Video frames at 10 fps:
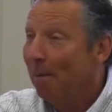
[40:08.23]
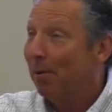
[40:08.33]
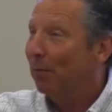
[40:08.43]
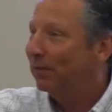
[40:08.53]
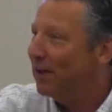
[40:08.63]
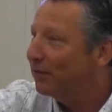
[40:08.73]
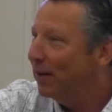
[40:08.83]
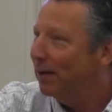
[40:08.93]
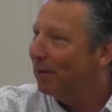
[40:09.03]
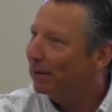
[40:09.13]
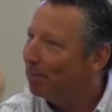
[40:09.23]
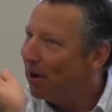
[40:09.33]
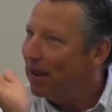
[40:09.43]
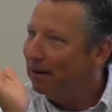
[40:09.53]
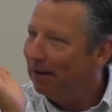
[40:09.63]
but what's interesting about the
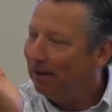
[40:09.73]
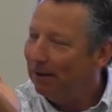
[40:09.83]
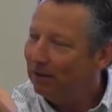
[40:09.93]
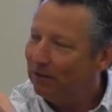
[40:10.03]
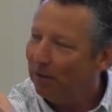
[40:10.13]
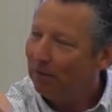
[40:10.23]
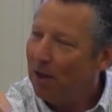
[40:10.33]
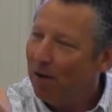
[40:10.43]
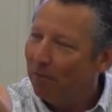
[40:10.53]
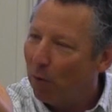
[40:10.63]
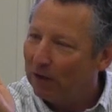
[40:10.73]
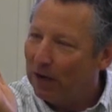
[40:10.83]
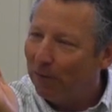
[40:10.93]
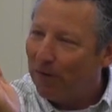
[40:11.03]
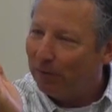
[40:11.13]
brain shift,
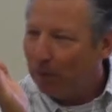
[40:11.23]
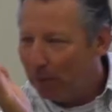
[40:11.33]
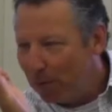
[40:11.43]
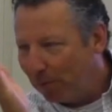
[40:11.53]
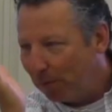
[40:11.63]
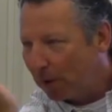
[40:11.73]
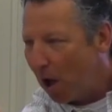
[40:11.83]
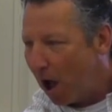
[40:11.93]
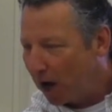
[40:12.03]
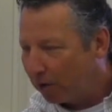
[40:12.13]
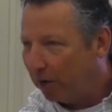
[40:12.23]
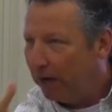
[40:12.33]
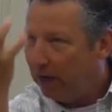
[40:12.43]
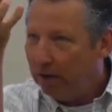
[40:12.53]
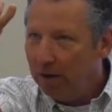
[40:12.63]
14 or 15, we move from
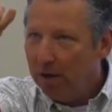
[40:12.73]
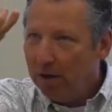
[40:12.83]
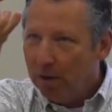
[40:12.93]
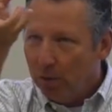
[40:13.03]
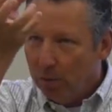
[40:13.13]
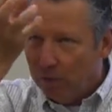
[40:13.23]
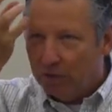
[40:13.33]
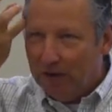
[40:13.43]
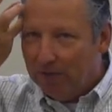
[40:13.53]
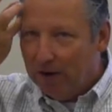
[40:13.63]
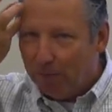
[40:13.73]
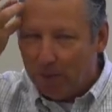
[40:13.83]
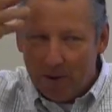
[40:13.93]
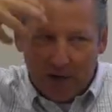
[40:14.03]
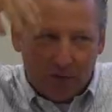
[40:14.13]
concrete receiving
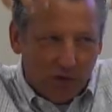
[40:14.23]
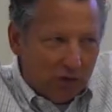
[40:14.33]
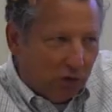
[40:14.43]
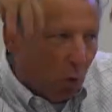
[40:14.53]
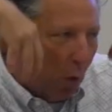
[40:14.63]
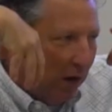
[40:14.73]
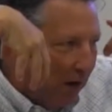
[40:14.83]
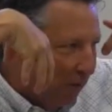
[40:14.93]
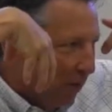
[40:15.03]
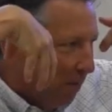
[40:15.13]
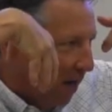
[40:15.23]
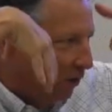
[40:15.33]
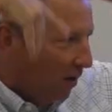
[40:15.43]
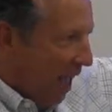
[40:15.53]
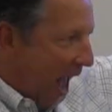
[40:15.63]
information, storing information,